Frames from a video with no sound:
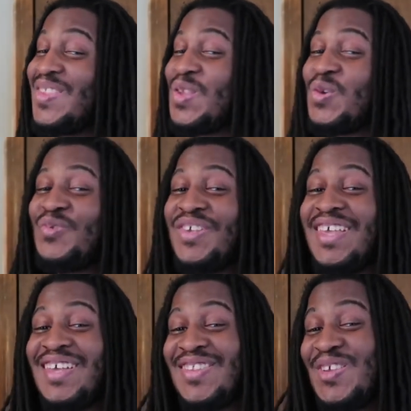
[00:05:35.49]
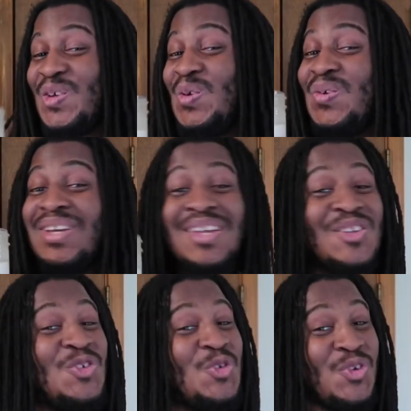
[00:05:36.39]
don't forget to
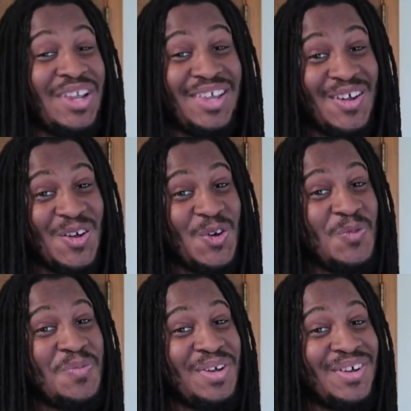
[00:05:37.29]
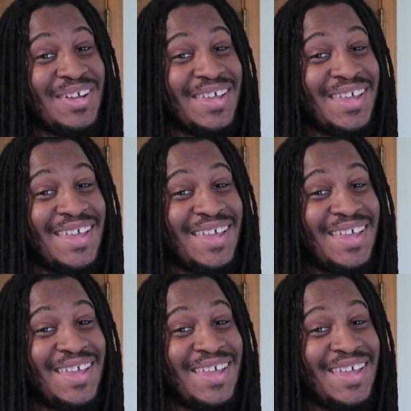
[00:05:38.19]
drink your oat milk